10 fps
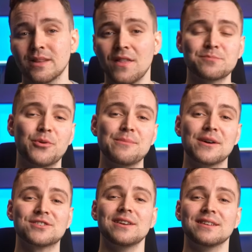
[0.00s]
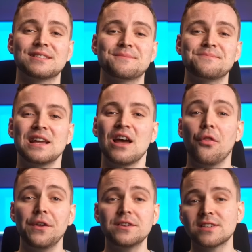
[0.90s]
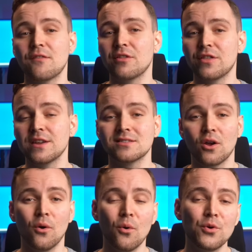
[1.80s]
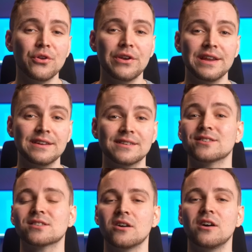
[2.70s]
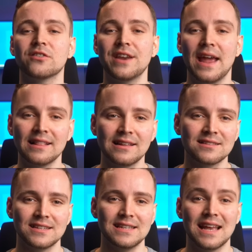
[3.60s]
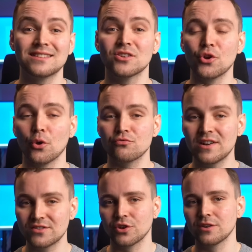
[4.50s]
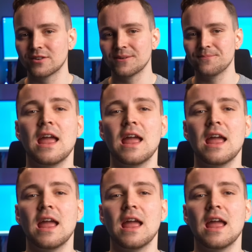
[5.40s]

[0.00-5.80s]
And that's pretty much it. These 7 things are all you need to start an LLC as a non-resident.